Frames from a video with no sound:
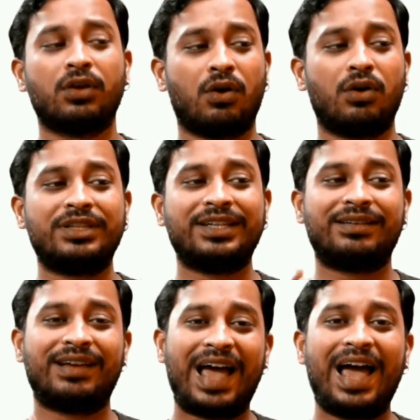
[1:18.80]
On the
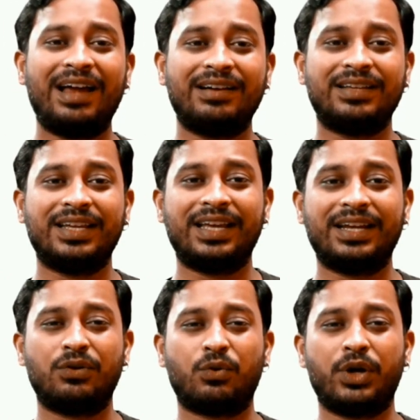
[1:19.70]
other hand, the
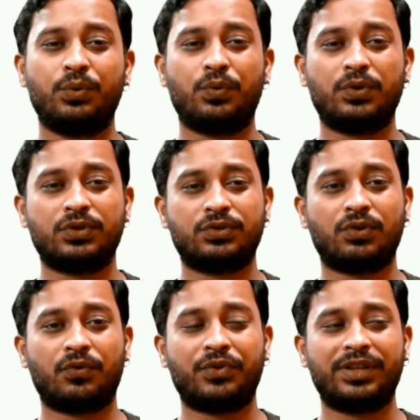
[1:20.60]
Android was a
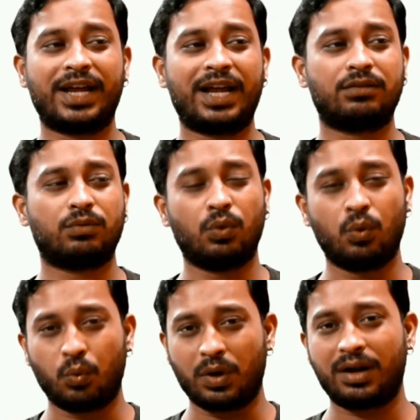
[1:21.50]
software that
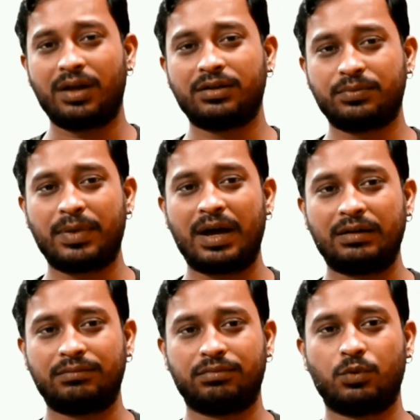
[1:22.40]
worked
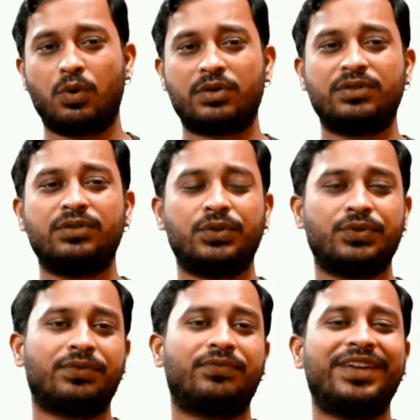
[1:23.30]
but wasn't
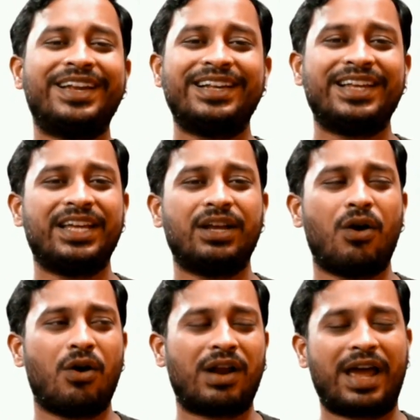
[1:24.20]
user-friendly
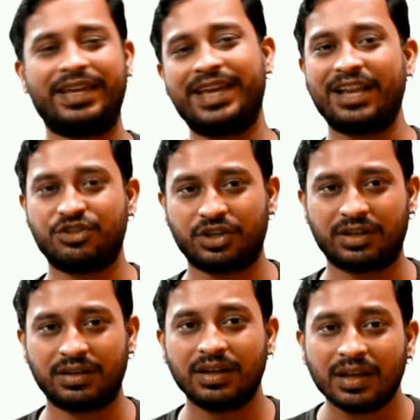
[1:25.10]
or eye-catching.
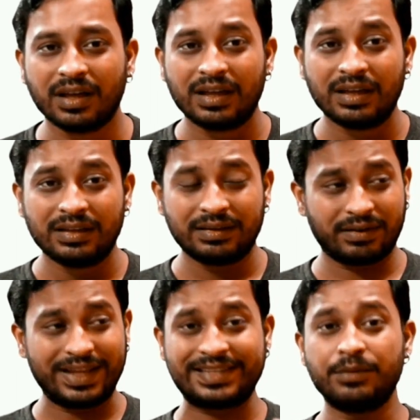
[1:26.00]
The
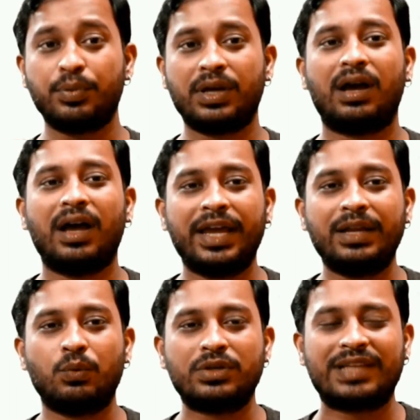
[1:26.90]
reason
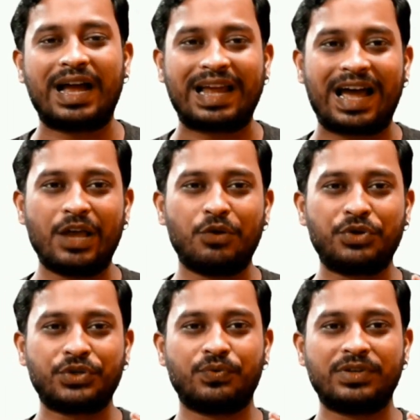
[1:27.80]
behind was that
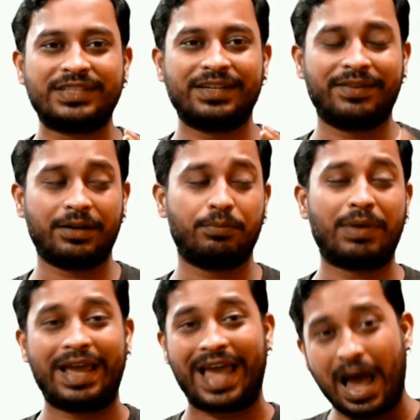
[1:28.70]
iOS was developed
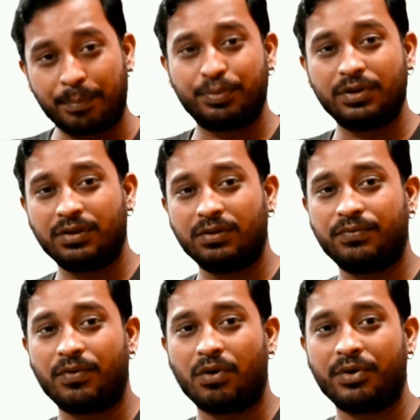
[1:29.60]
by Apple
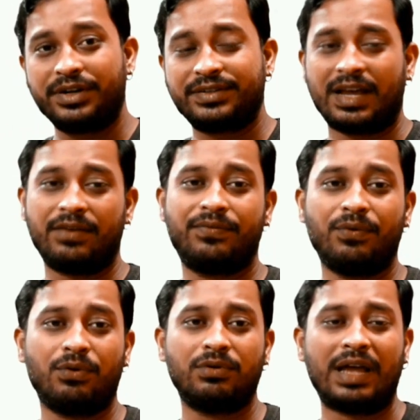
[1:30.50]
for its
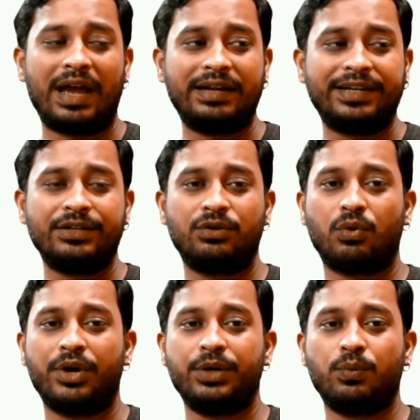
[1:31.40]
iPhone and
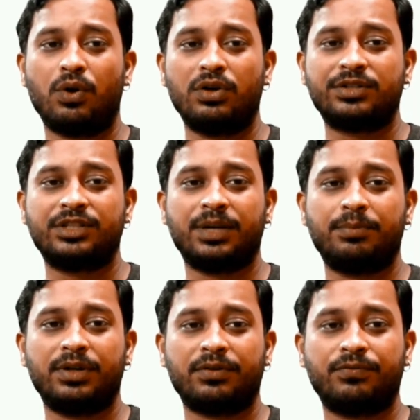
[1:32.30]
Android was
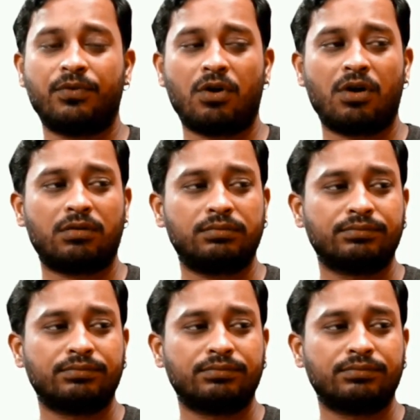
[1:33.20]
developed for